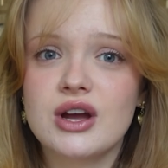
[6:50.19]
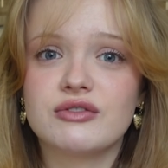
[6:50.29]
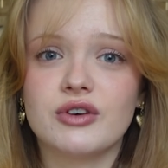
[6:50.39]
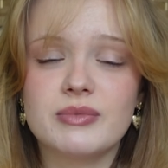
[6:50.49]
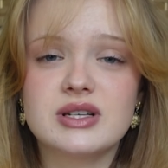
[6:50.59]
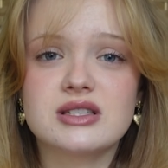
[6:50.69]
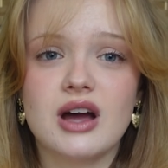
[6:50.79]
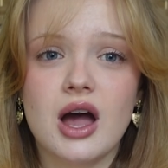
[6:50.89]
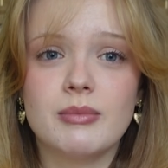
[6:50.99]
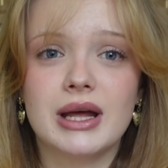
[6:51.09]
from this
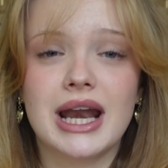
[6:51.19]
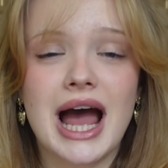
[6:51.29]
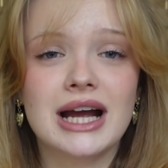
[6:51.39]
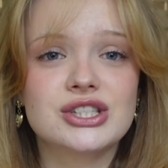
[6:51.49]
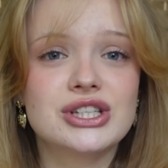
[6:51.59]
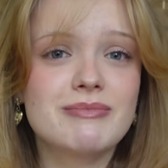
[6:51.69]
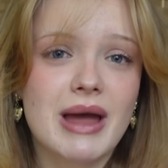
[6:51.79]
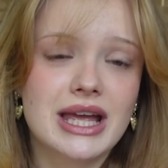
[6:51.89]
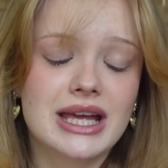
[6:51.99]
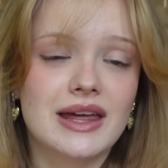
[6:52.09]
time and actually
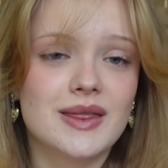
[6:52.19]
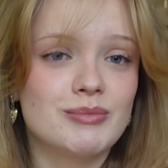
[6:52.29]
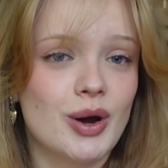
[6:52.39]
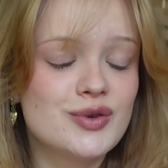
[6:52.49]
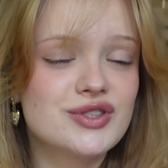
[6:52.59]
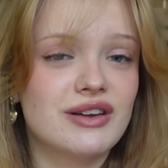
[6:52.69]
making it the most